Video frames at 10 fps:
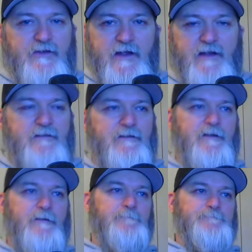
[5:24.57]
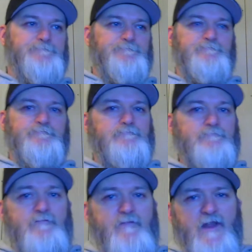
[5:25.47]
that.
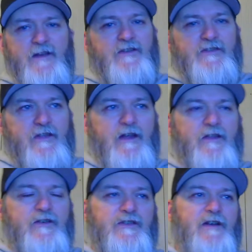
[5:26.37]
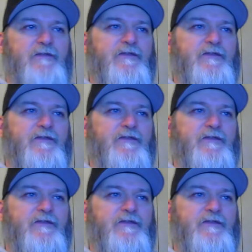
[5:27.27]
And there's other stuff.